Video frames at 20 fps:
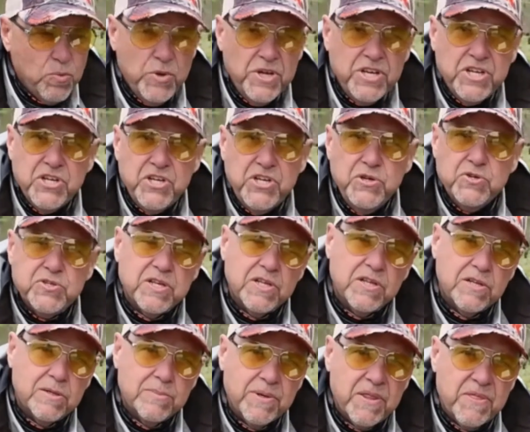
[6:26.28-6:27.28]
we can use
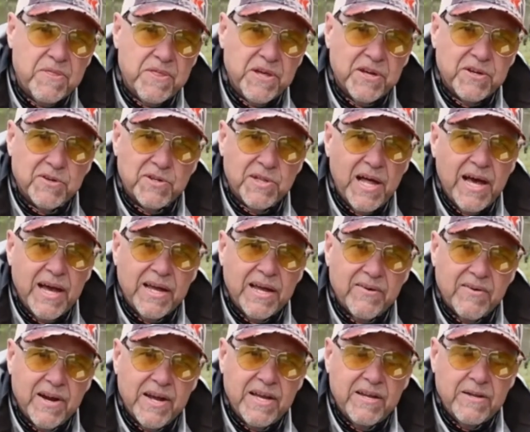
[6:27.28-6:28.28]
a little bit thicker
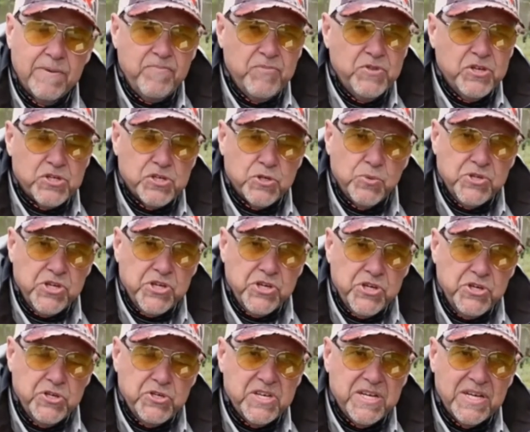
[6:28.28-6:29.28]
line, right? So when
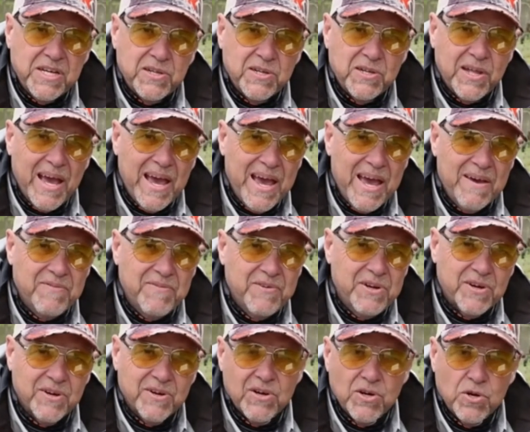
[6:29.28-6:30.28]
you're using a little
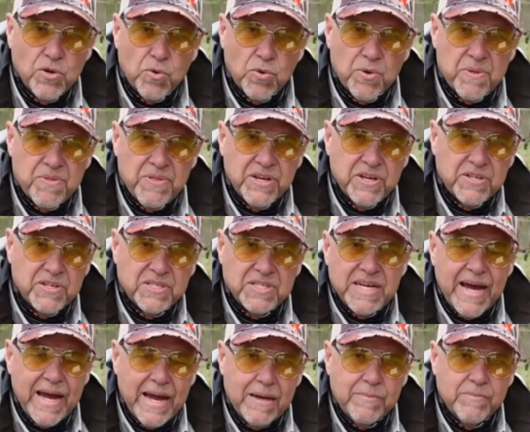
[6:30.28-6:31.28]
heavier or thicker
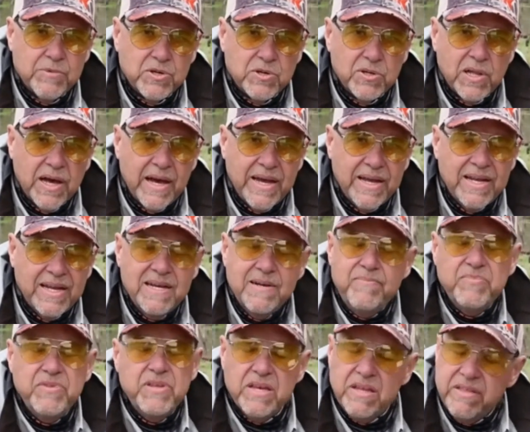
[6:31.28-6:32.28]
diameter line,
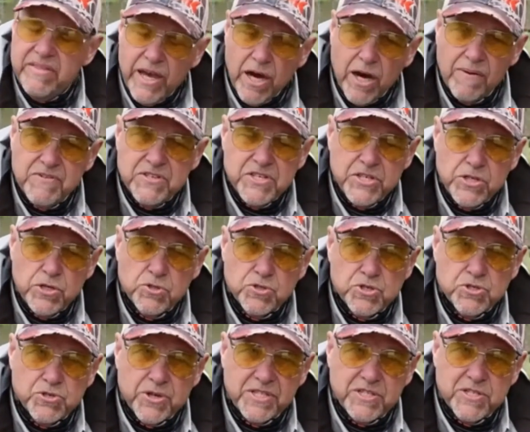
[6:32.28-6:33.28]
they obviously
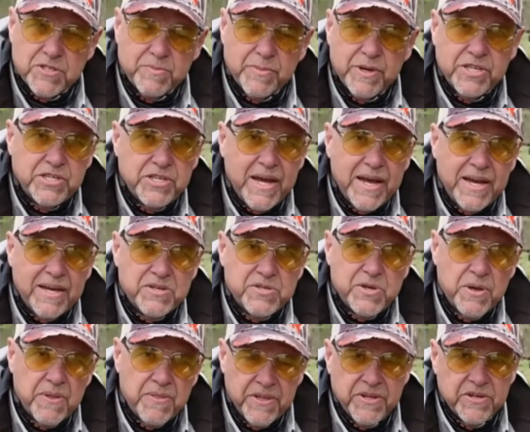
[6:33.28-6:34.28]
don't stretch as much
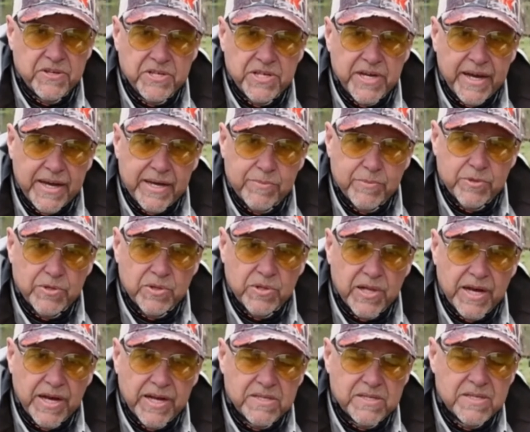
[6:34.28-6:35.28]
as thinner diameter
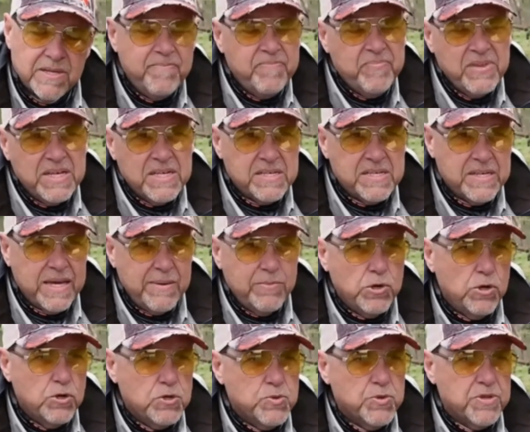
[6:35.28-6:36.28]
lines.
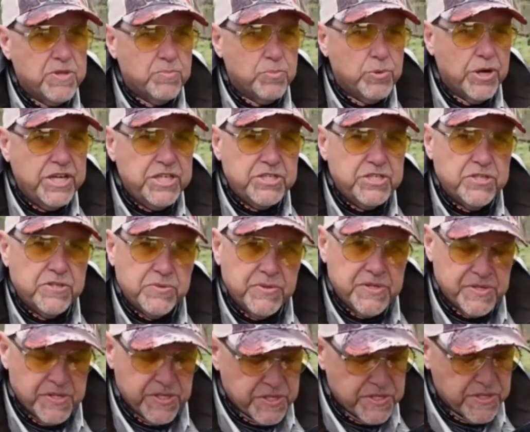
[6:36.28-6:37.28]
Same goes with abrasion
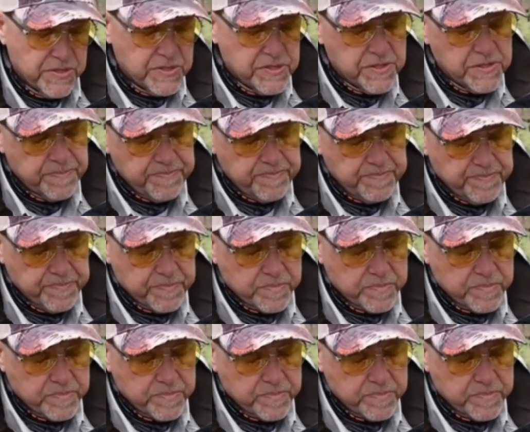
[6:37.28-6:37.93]
resistance.